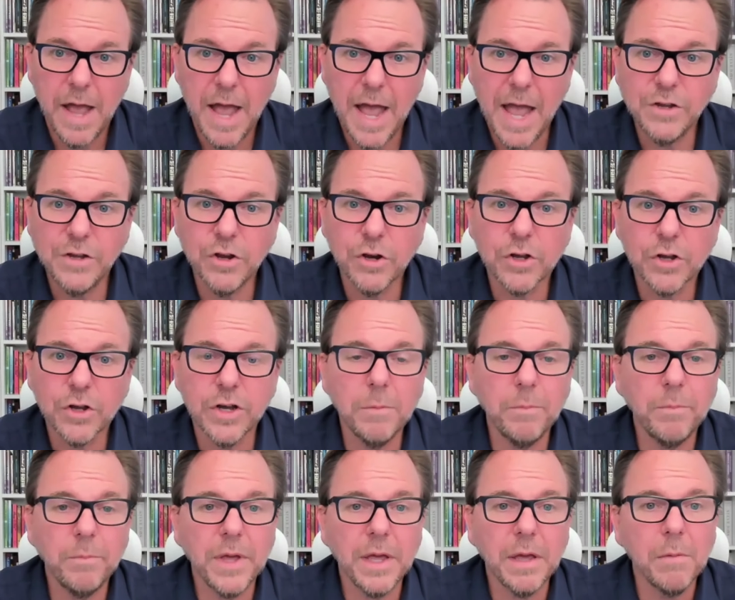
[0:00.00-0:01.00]
And you're going
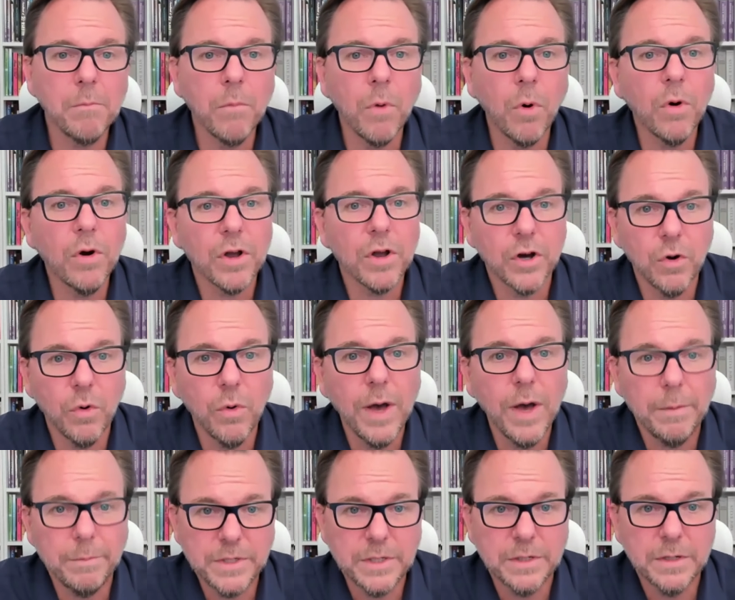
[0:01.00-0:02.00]
to be more
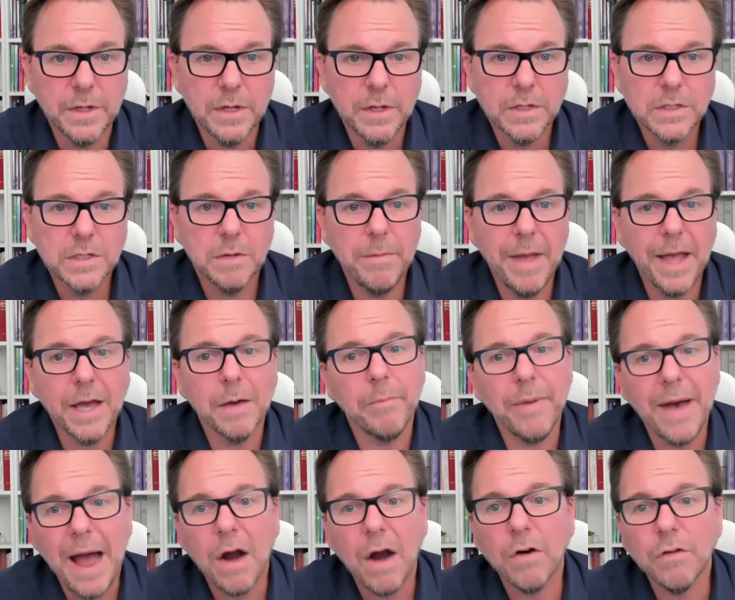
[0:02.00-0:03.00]
equipped to make a
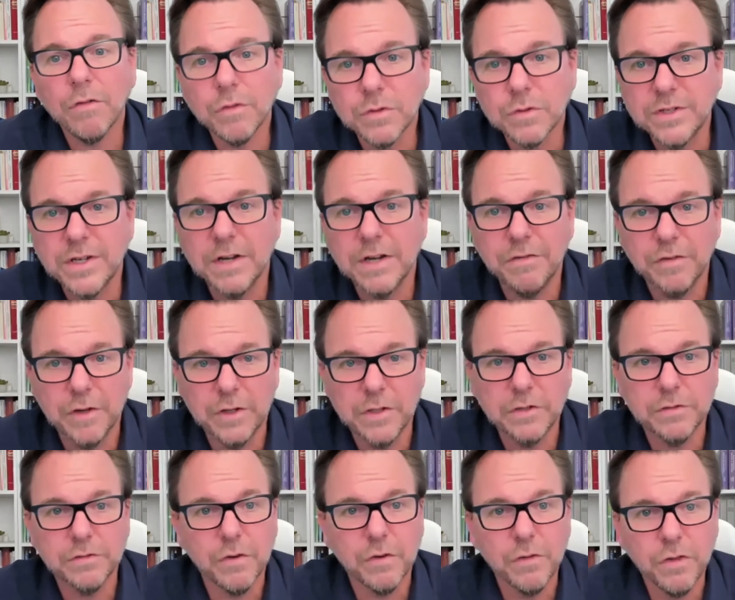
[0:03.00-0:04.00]
powerful
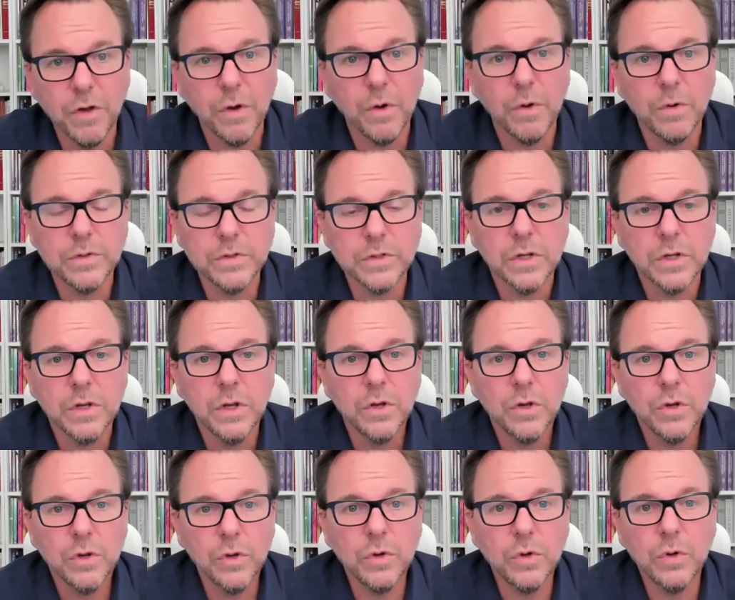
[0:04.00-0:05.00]
difference for those
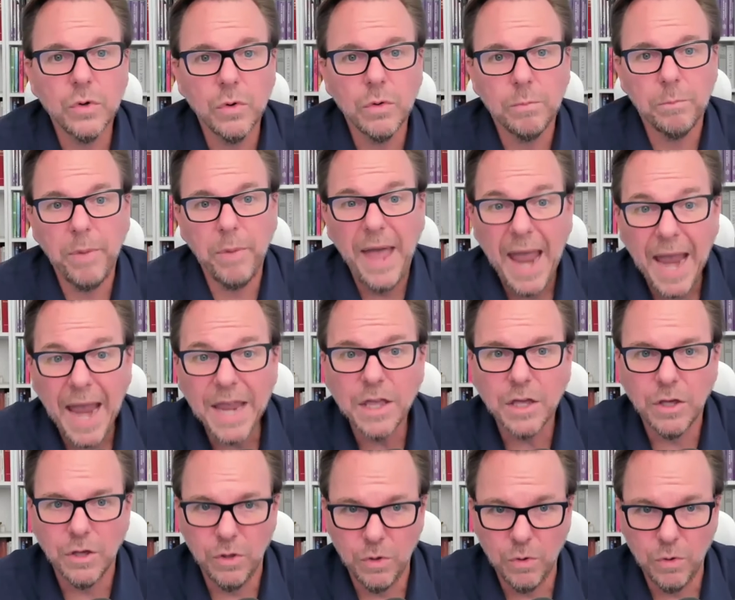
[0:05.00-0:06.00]
who pay
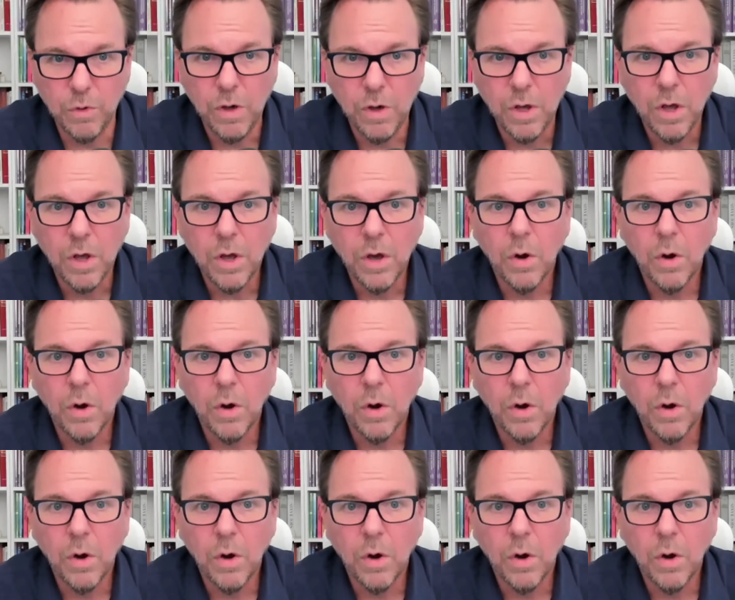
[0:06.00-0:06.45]
you